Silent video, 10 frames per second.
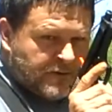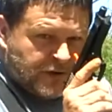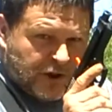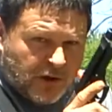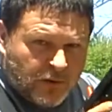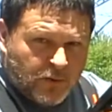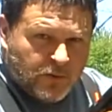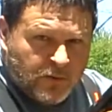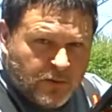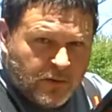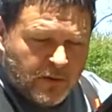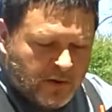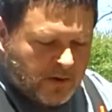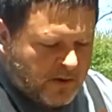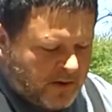Two,
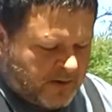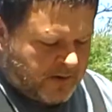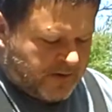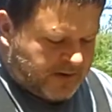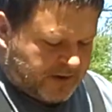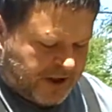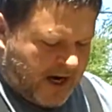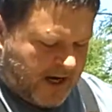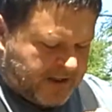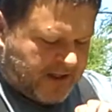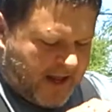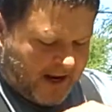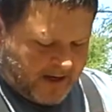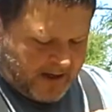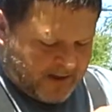there's a chance that